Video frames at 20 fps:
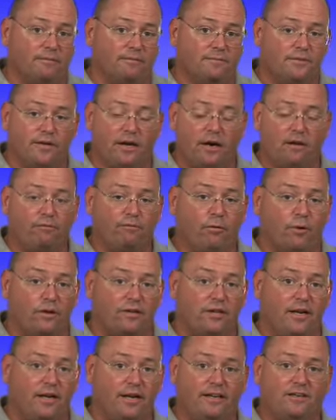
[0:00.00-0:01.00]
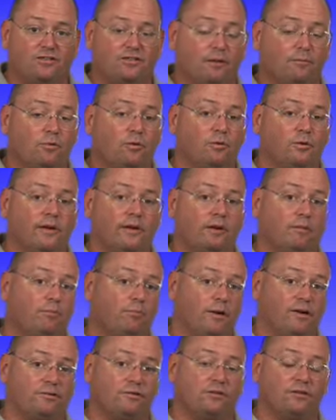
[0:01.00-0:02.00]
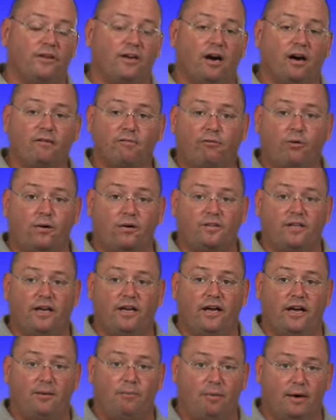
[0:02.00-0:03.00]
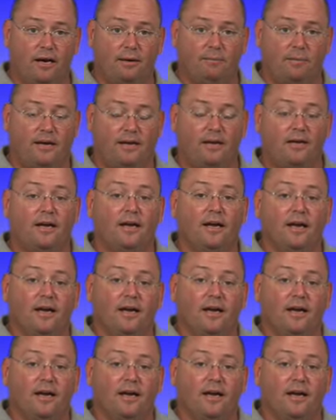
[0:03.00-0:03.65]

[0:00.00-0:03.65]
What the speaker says: The R410A subcooling compressor, the R410A piping,